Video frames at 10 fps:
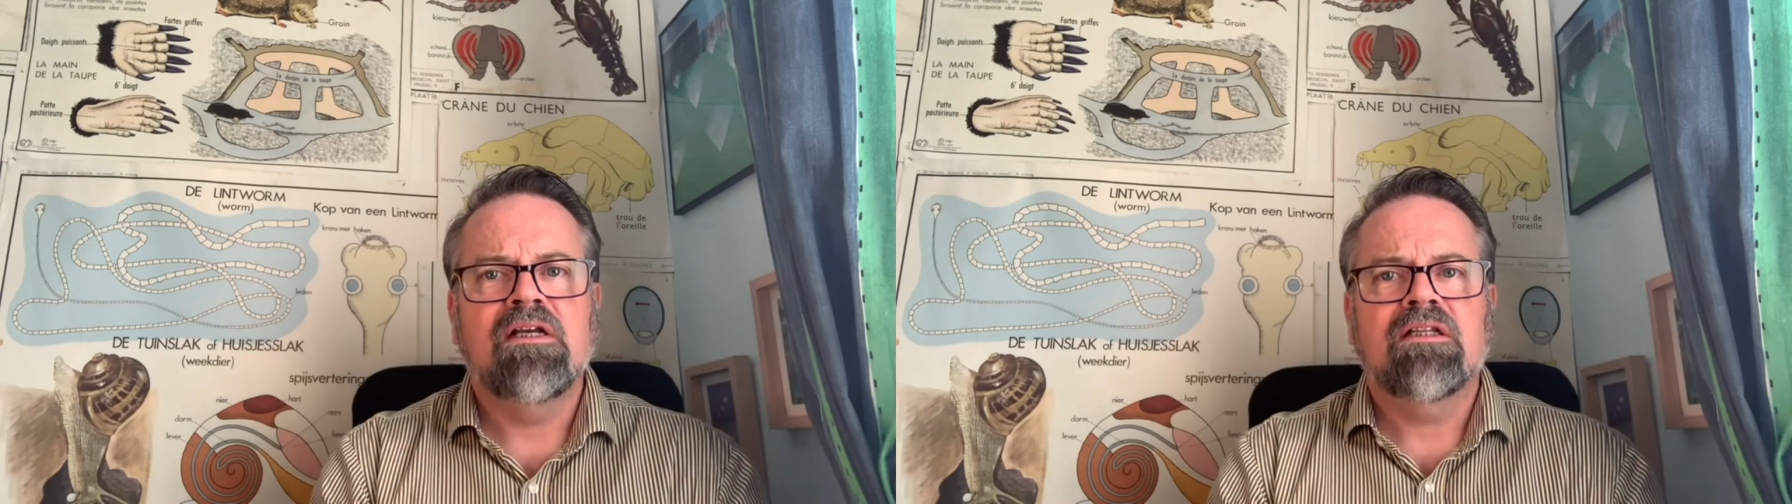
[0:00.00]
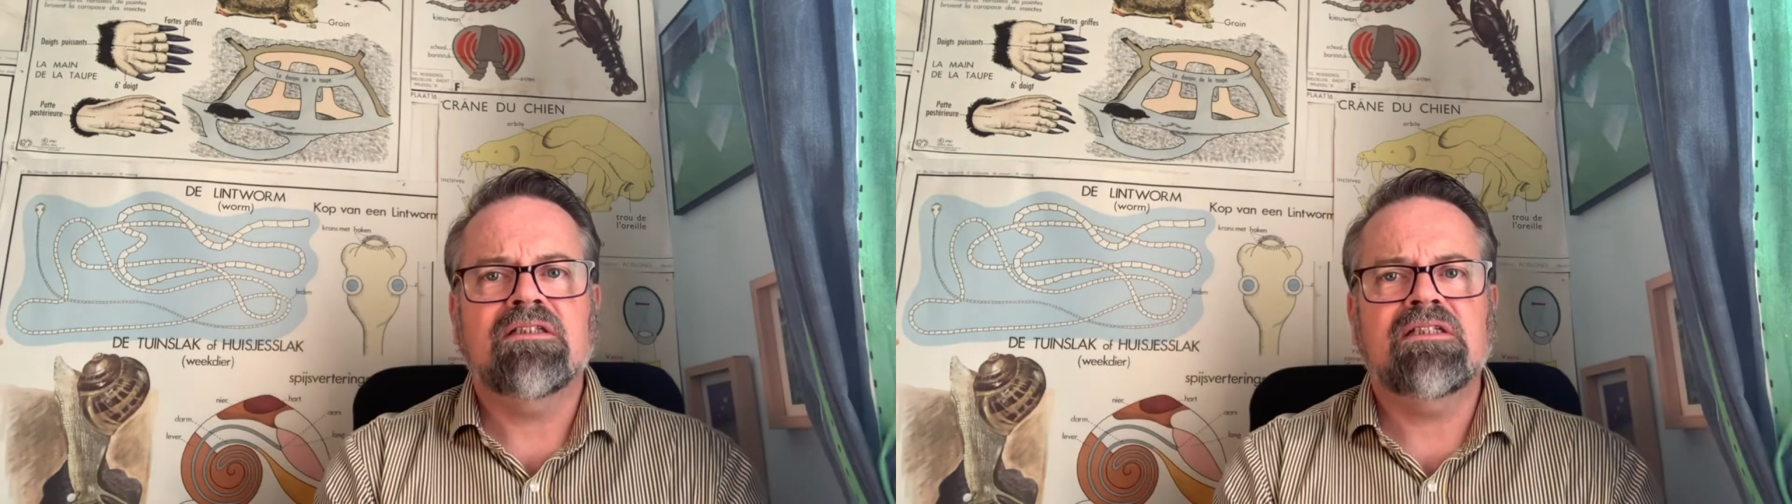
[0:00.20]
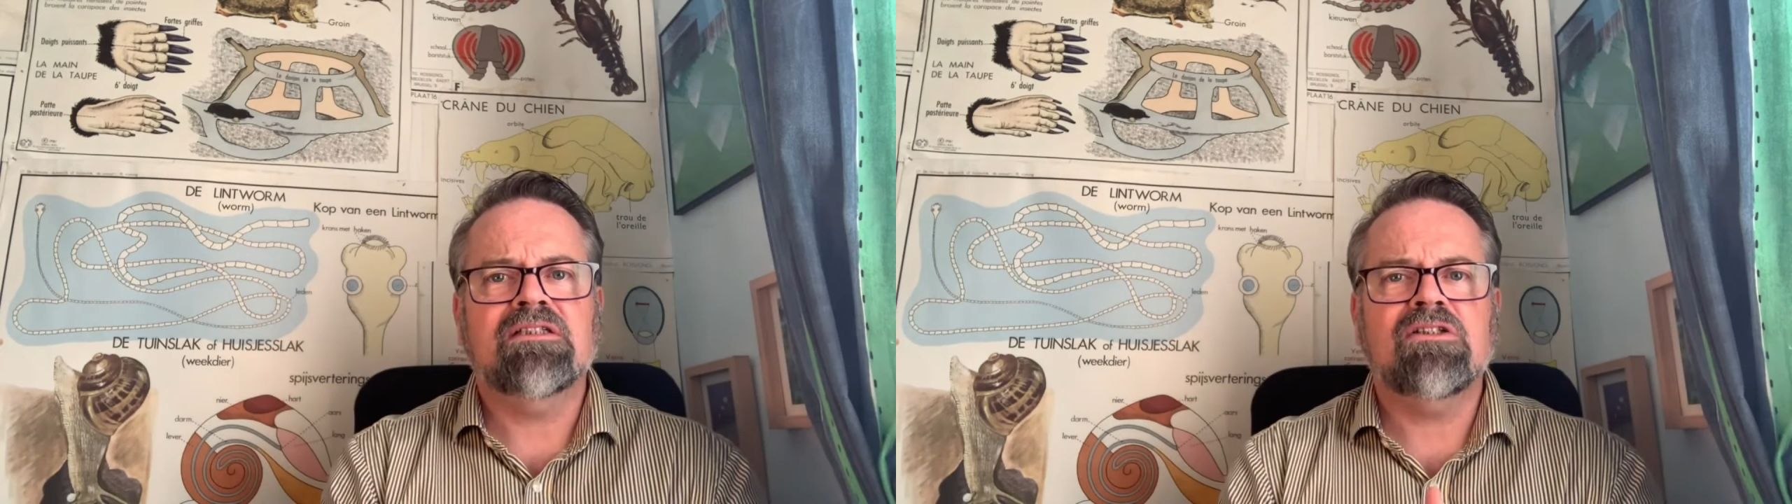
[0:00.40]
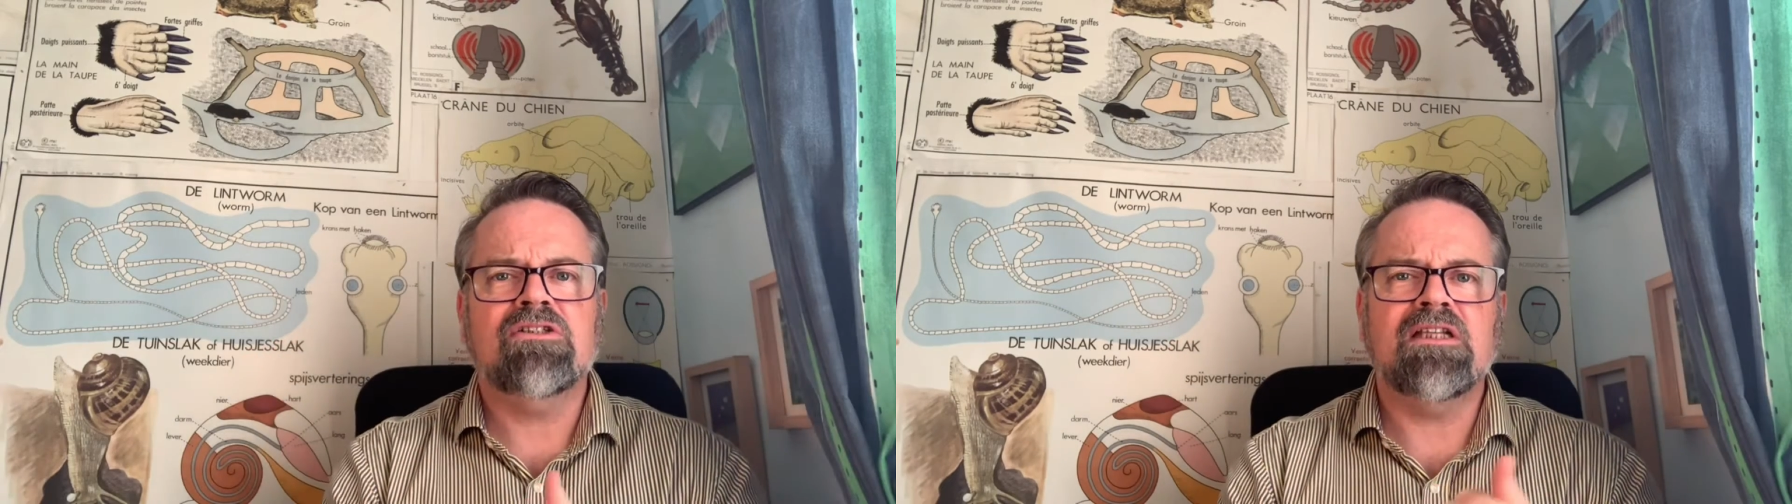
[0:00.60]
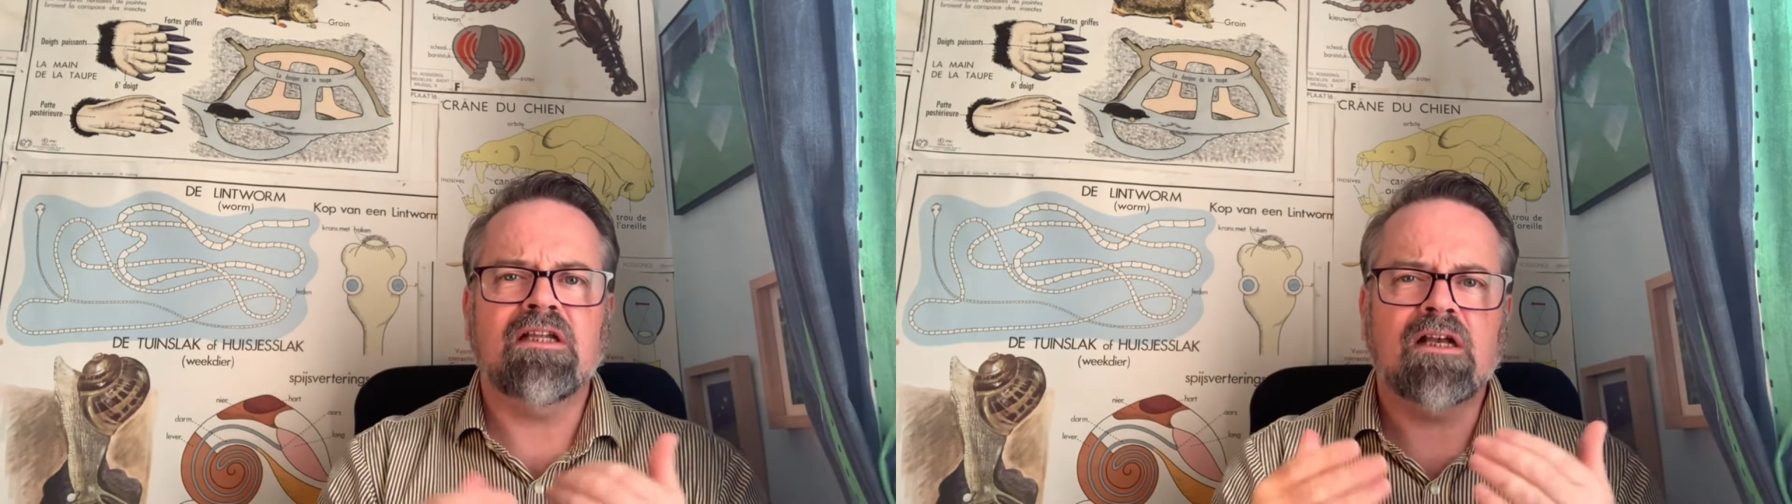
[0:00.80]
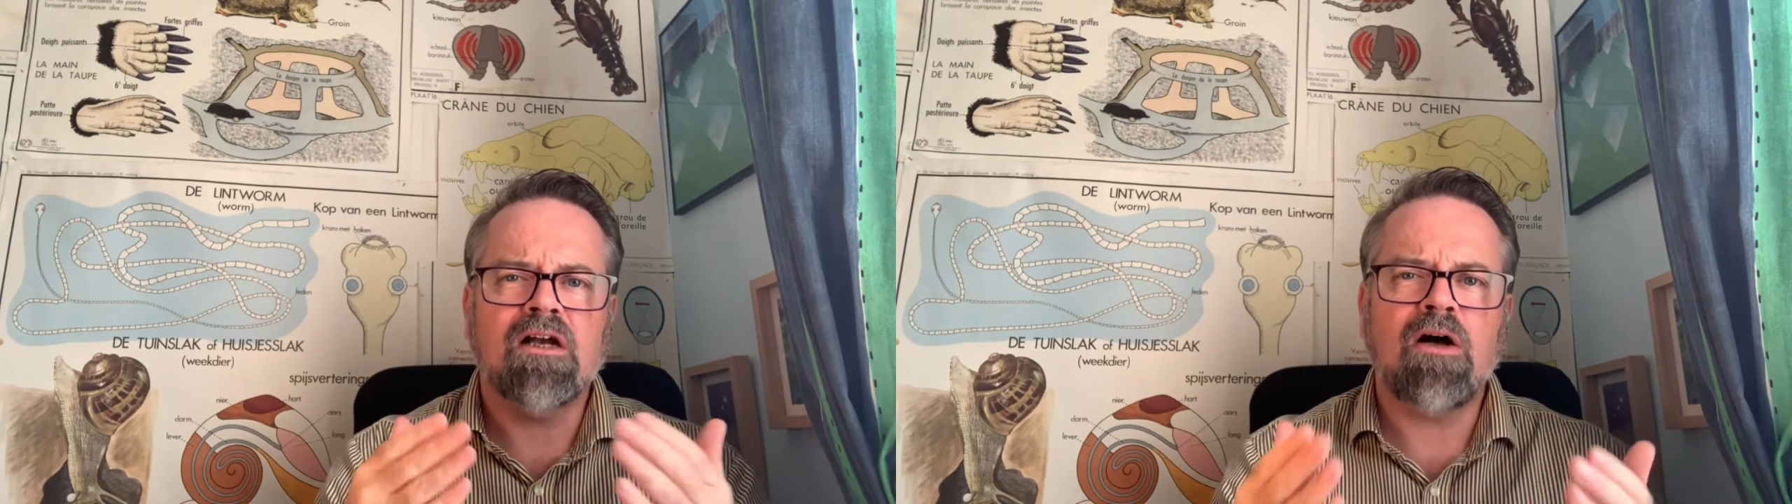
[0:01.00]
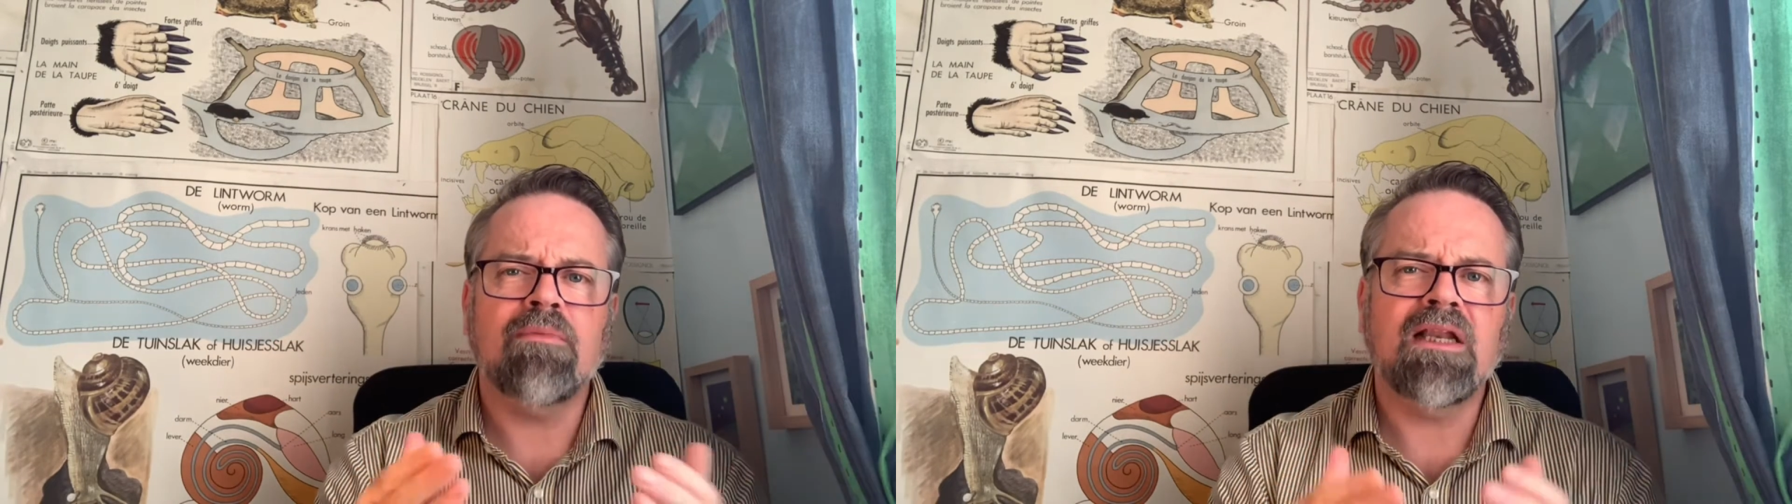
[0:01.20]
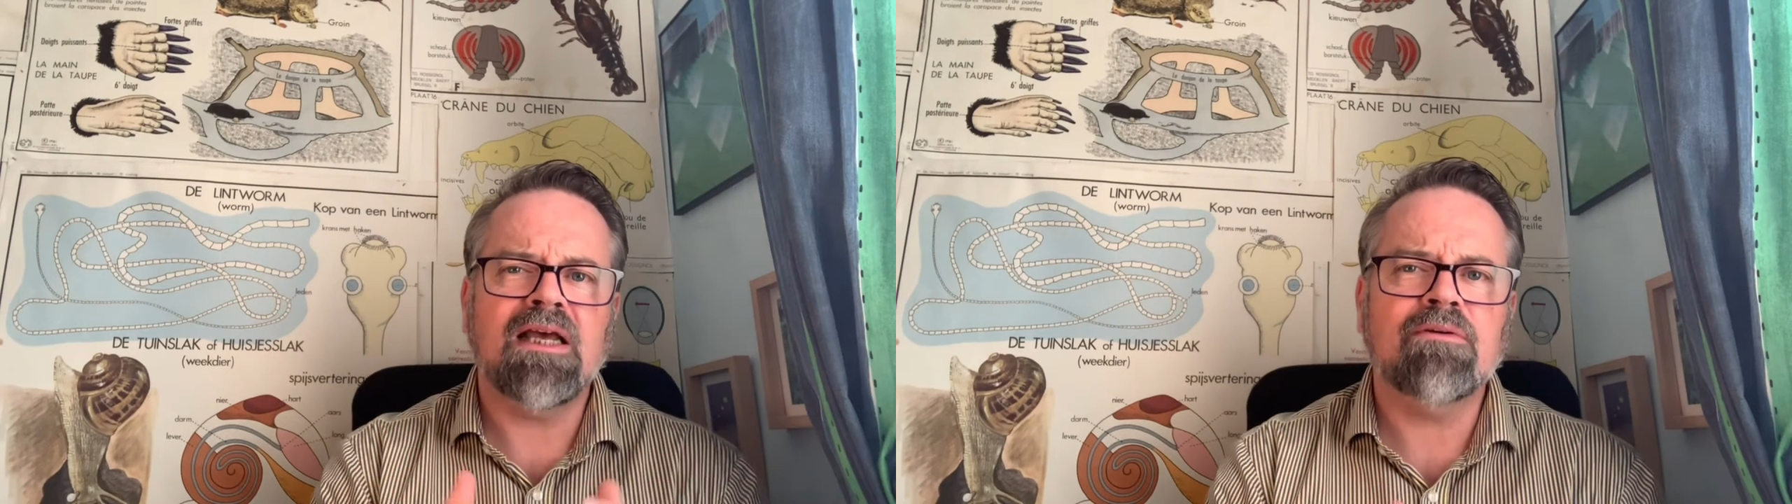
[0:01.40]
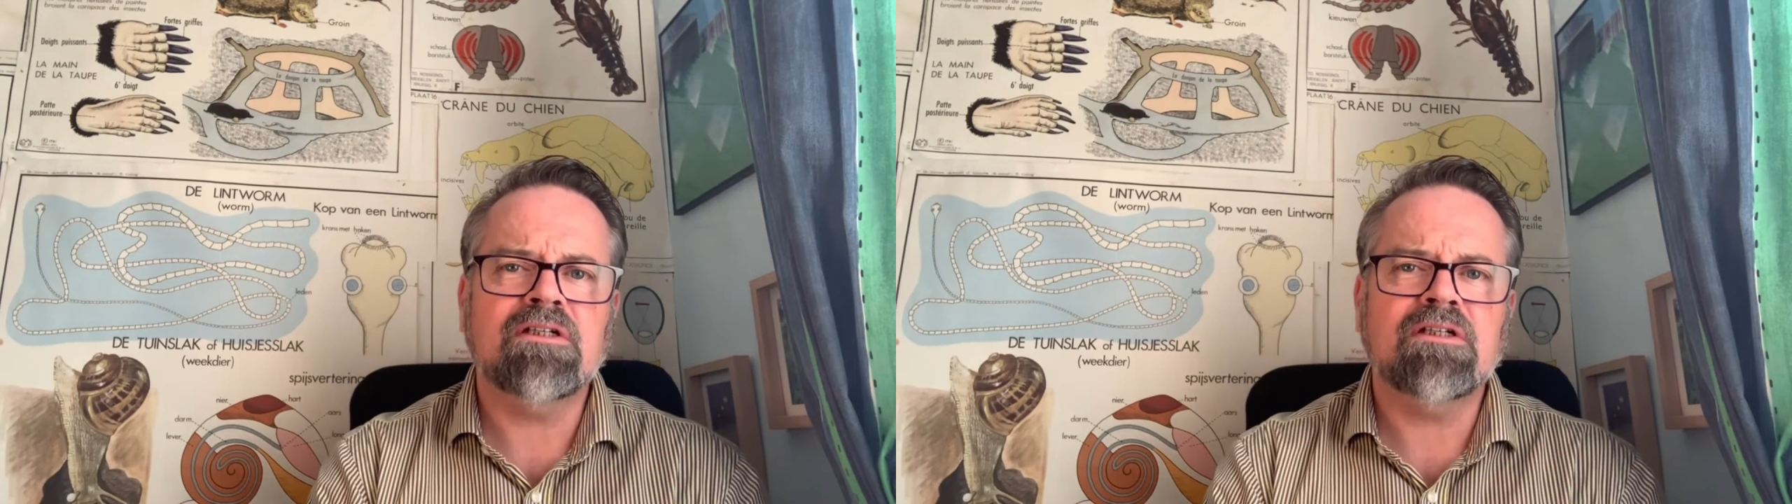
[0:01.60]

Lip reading: That's discussed in the common language